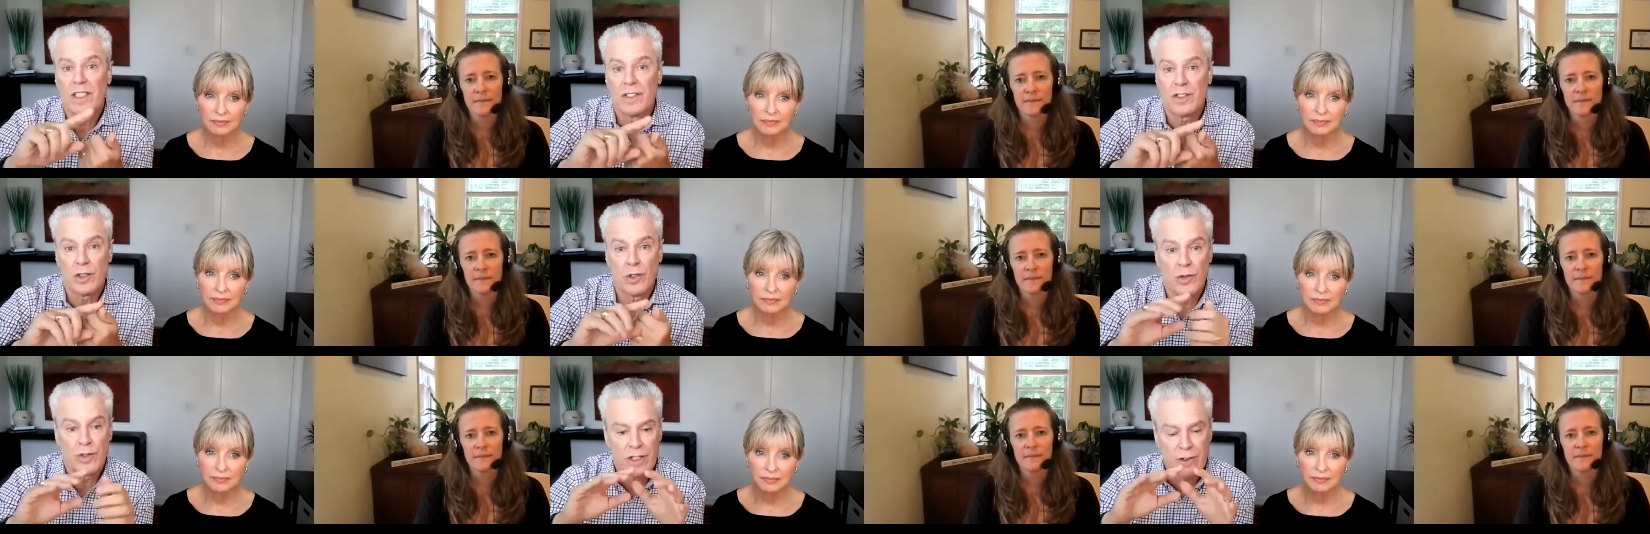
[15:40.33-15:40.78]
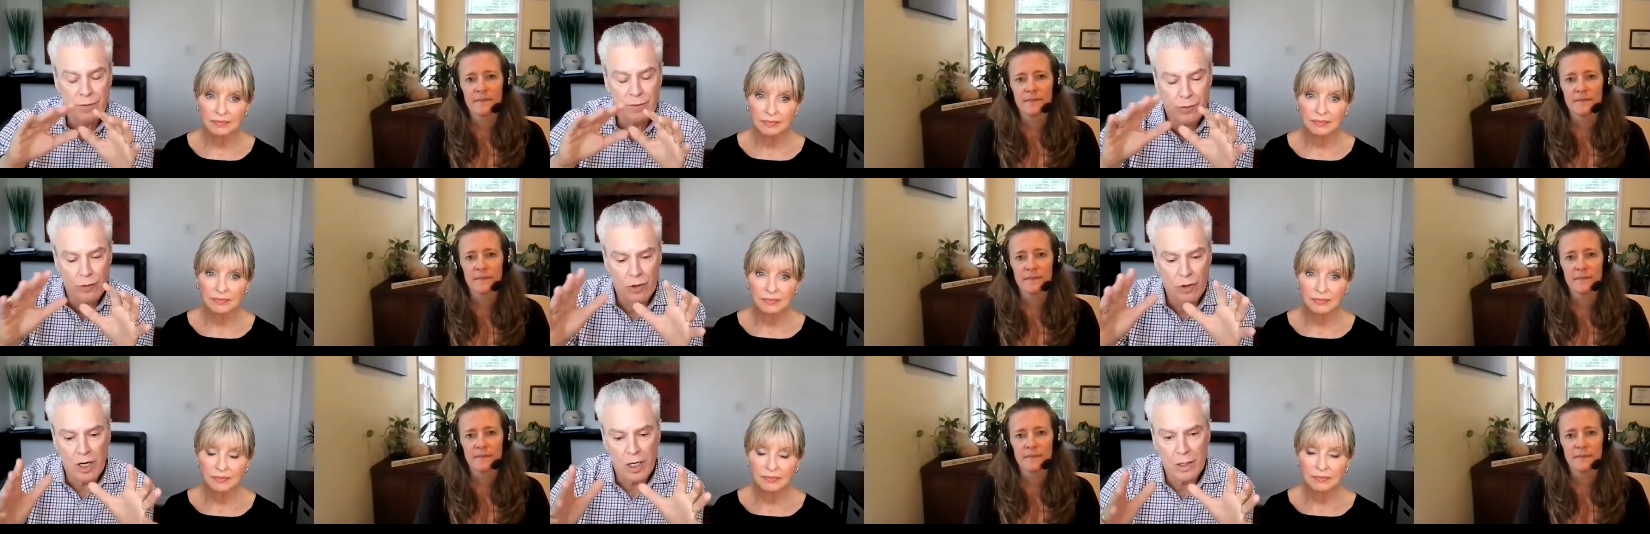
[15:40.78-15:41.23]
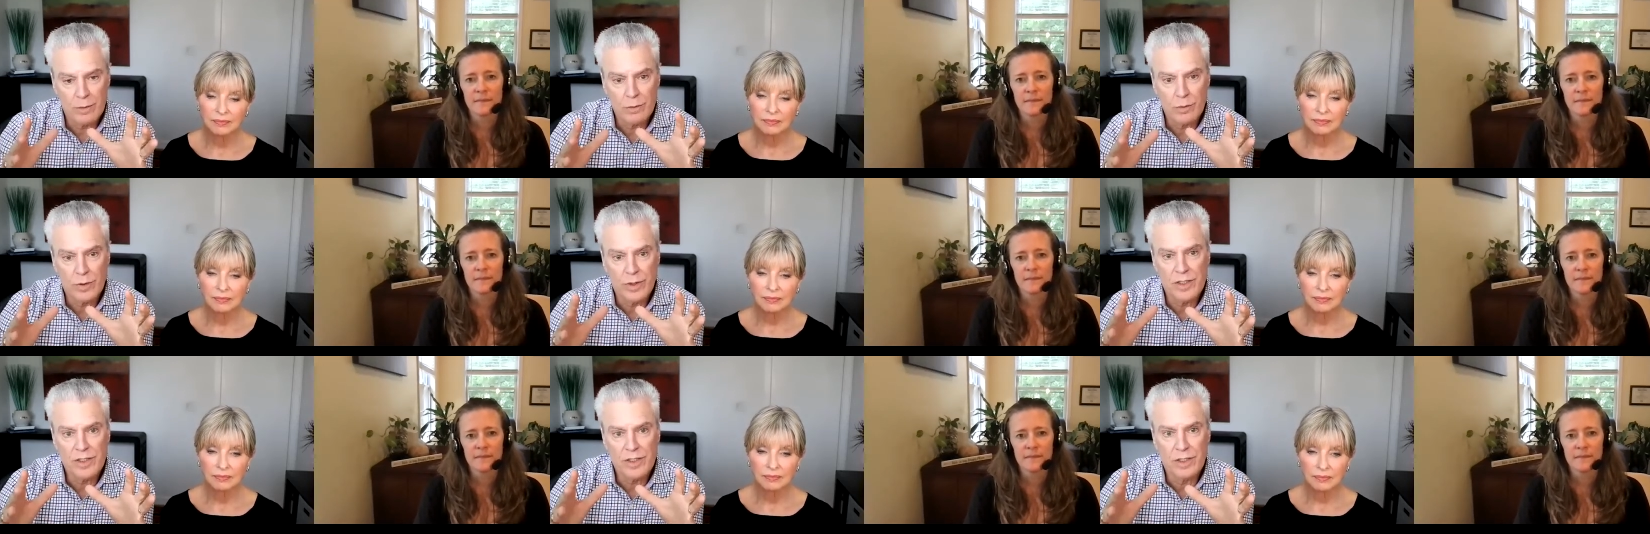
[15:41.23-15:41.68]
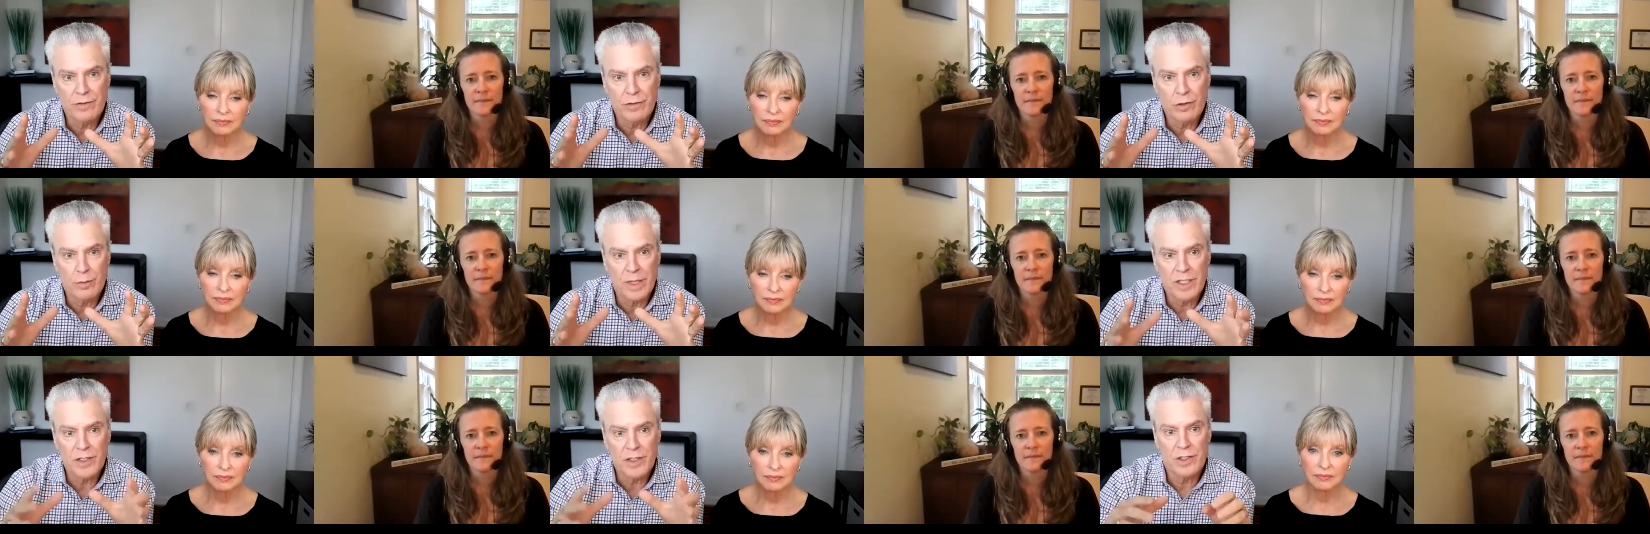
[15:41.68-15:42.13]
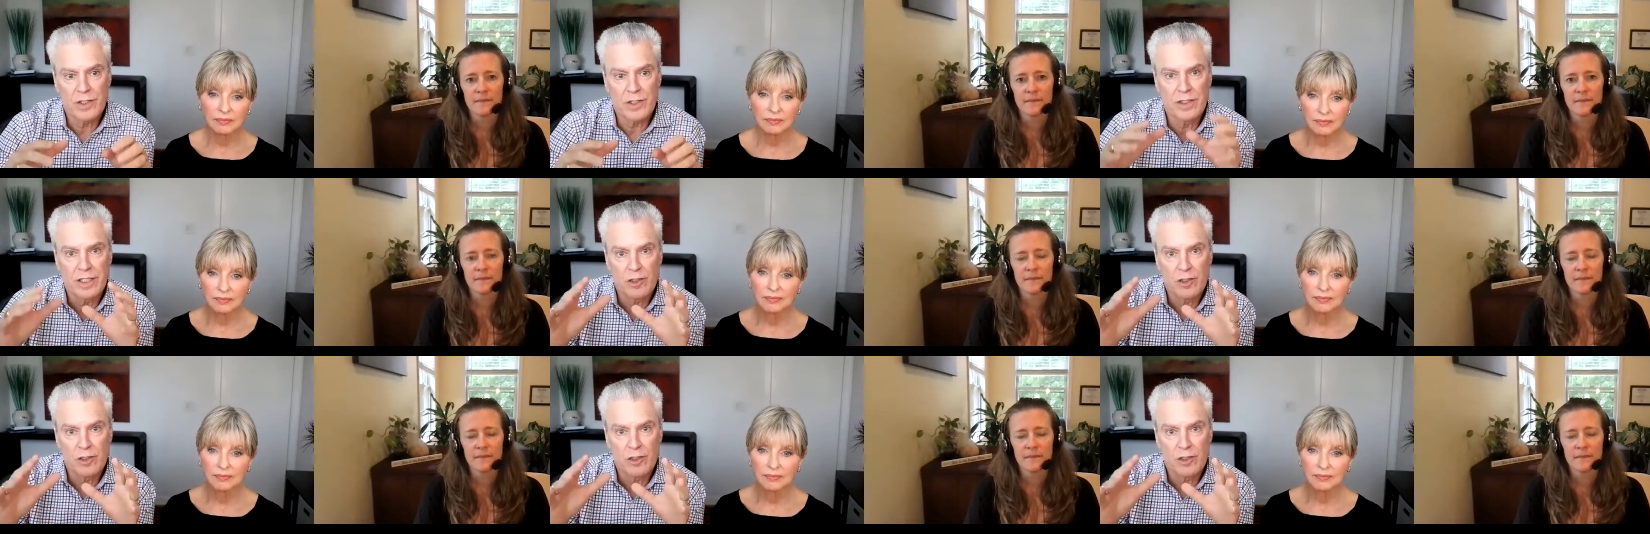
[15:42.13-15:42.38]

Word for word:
Speaker 1: So, therefore, armed with this information,